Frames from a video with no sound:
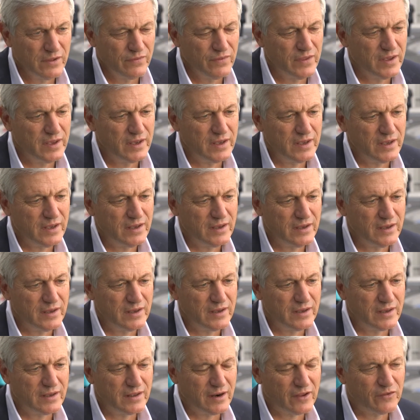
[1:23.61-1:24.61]
the
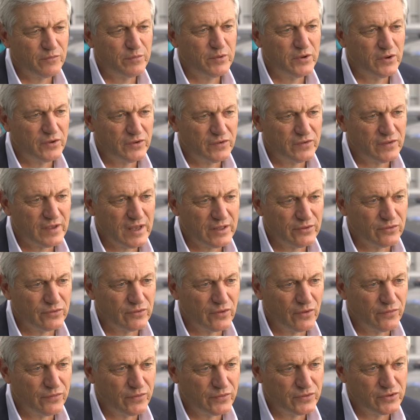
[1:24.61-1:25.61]
uh, respiratory
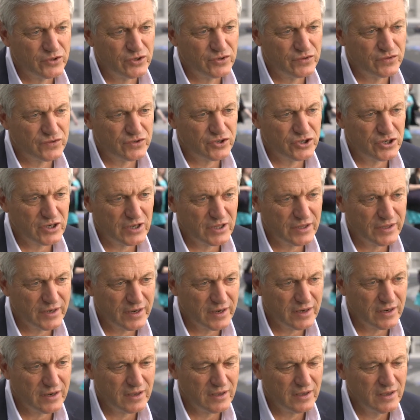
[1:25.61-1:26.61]
status of these
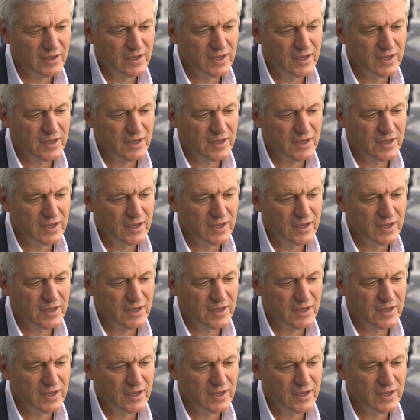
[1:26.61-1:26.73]
children,